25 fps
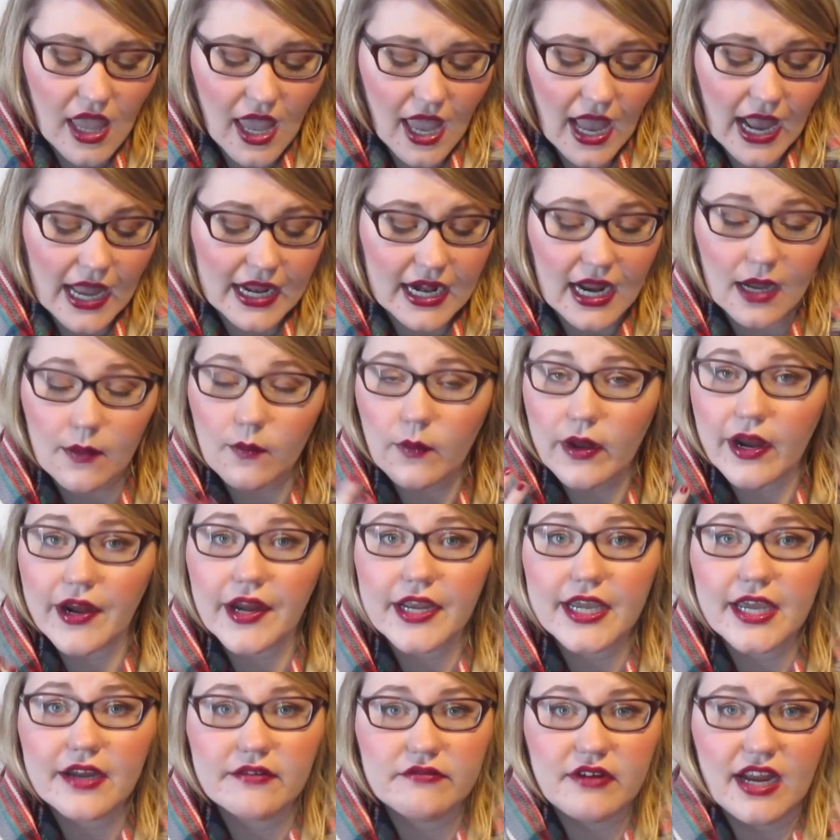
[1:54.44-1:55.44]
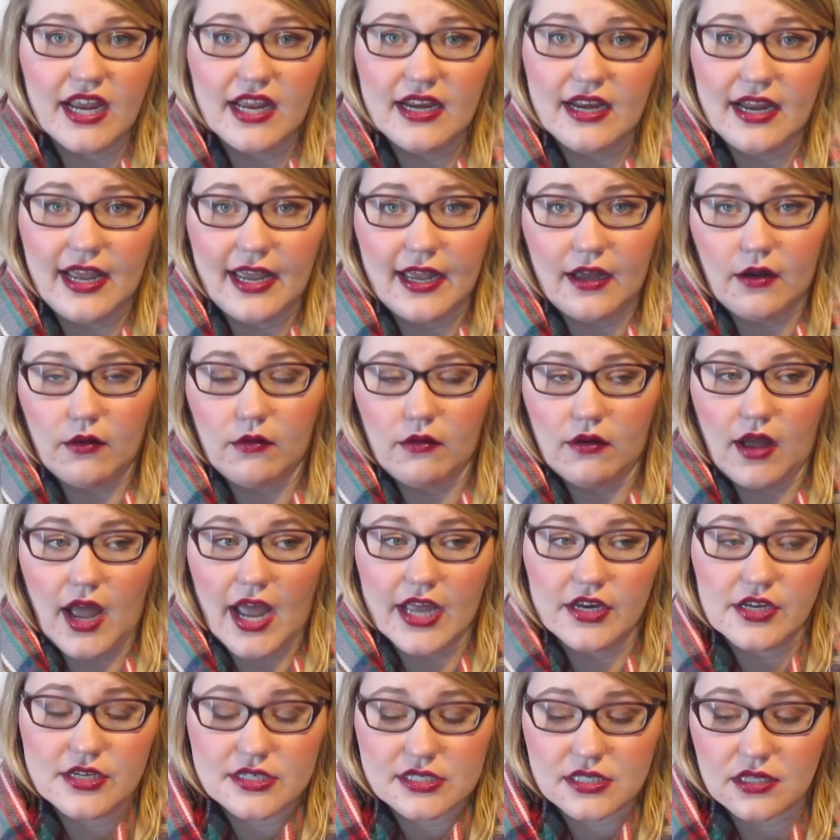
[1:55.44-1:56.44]
I'm wearing it right now.
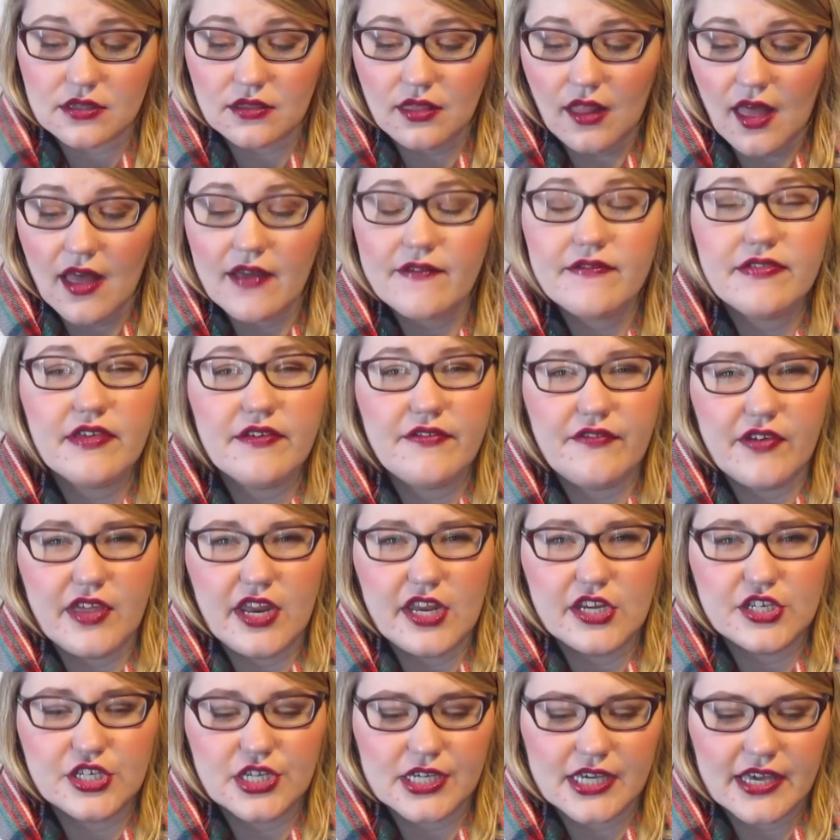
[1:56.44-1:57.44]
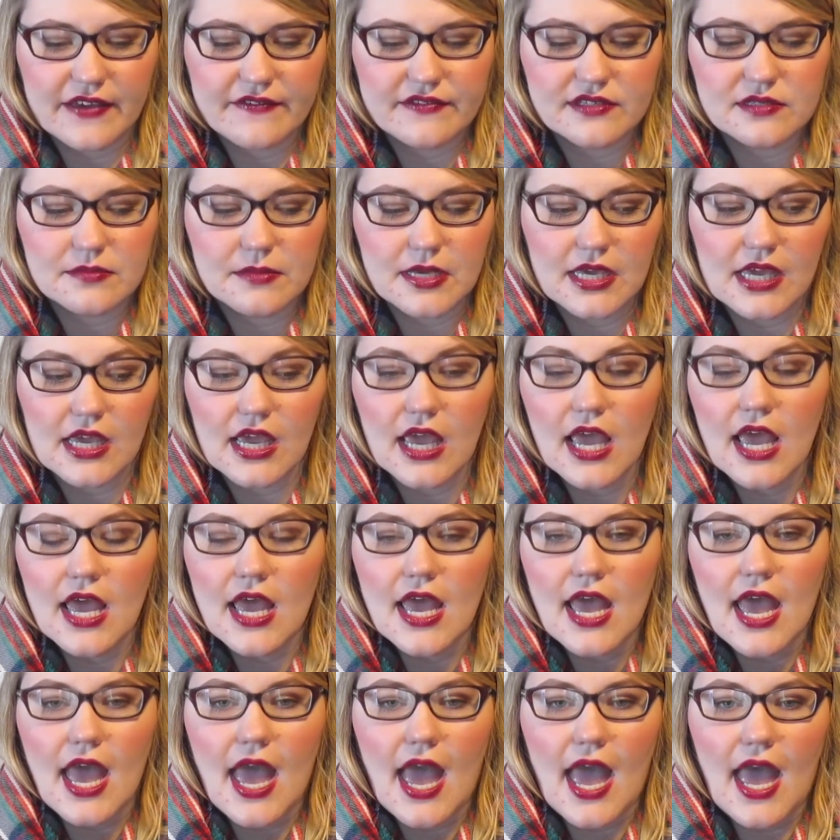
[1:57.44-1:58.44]
I just love the finish it gives me.
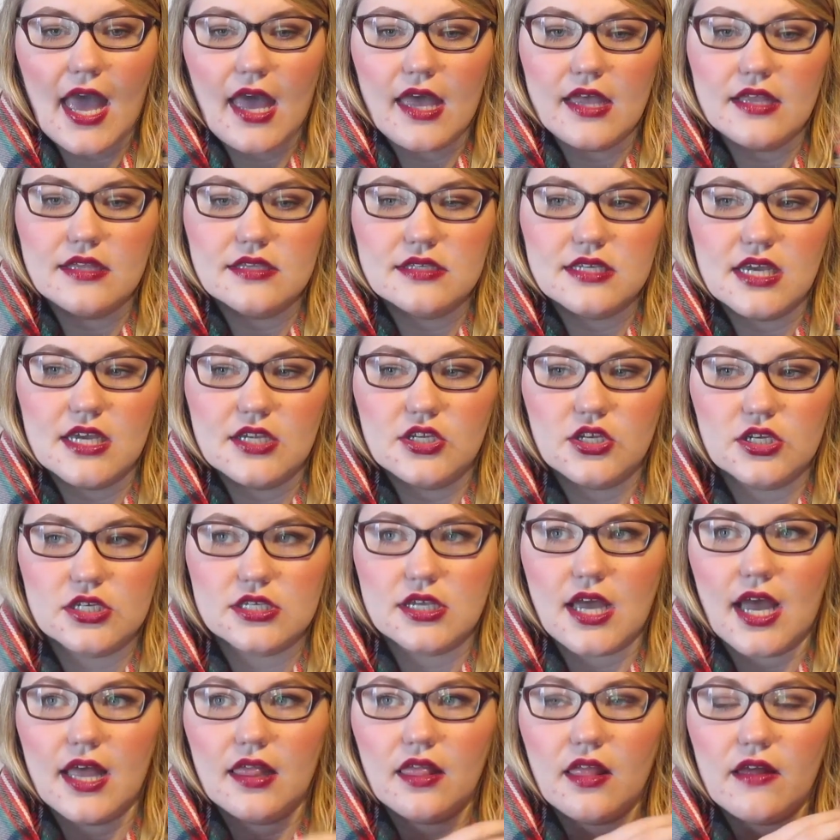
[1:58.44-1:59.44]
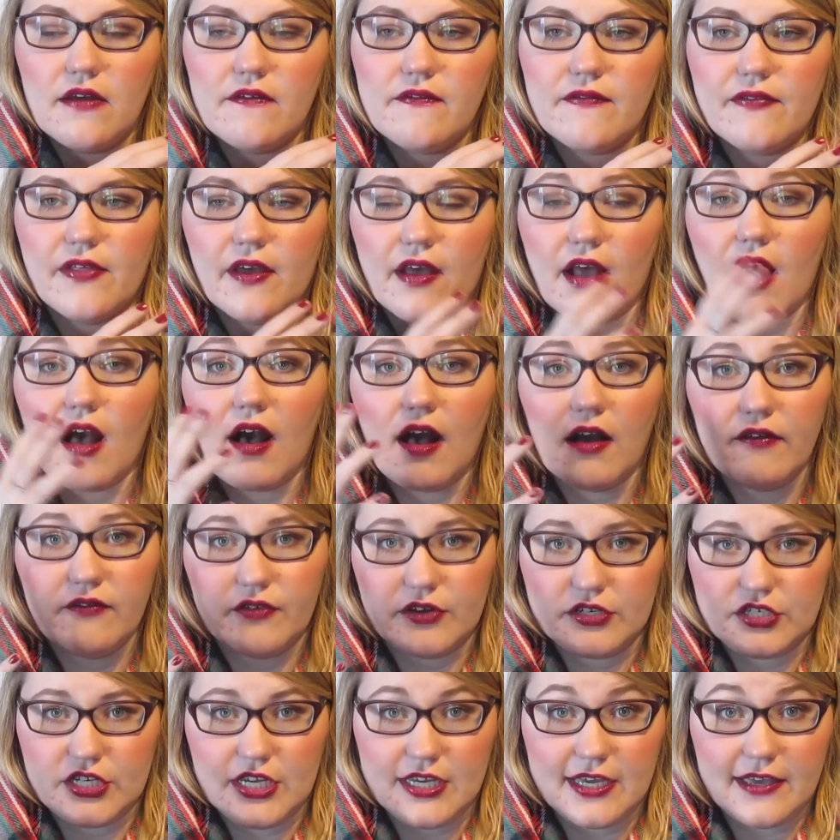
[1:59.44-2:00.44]
And I love the
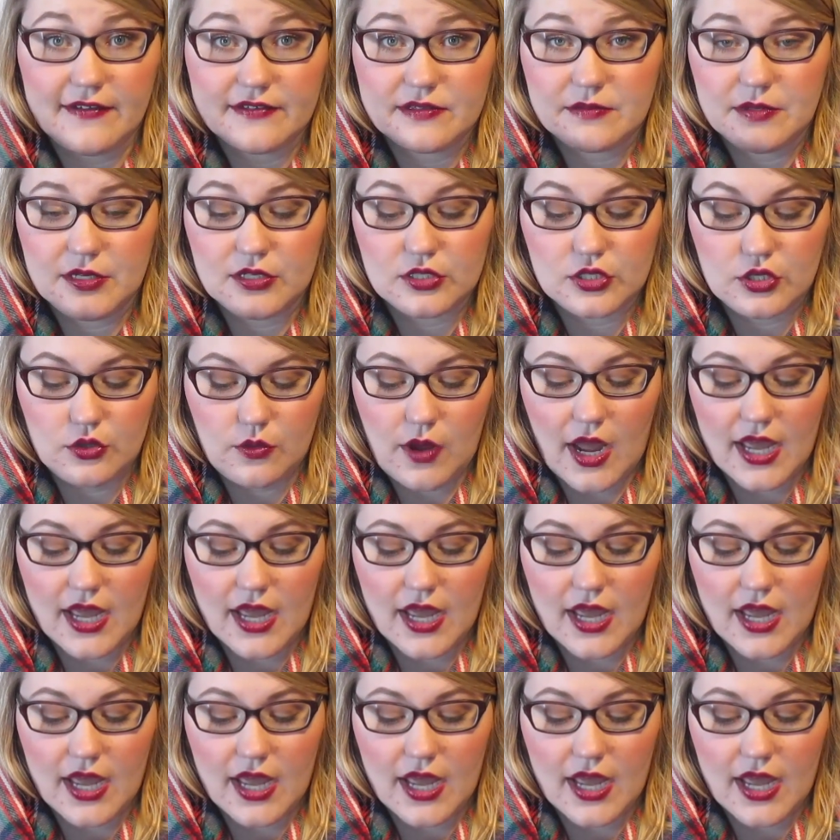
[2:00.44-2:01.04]
coverage it gives me too.